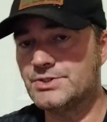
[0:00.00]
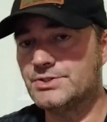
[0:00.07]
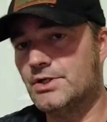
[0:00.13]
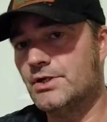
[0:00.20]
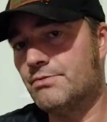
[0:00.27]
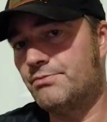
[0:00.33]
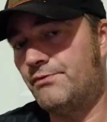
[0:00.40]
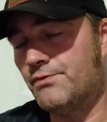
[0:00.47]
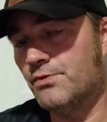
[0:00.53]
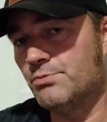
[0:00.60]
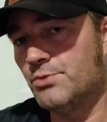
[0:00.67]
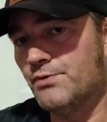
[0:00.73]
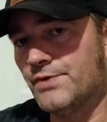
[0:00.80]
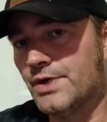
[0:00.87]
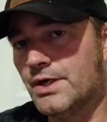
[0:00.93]
and stuff
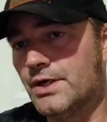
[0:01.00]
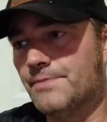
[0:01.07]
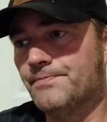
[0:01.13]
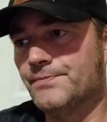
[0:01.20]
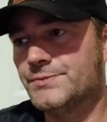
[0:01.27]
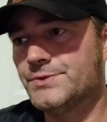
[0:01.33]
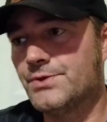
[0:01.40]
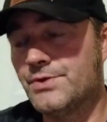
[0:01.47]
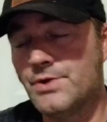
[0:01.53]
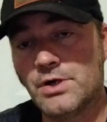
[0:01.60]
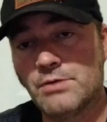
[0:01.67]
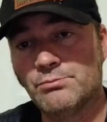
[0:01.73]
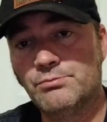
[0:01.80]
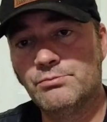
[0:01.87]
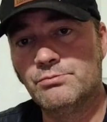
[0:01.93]
before moving on. So they
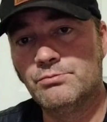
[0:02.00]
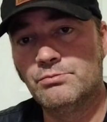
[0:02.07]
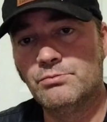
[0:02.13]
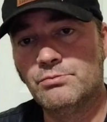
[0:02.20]
are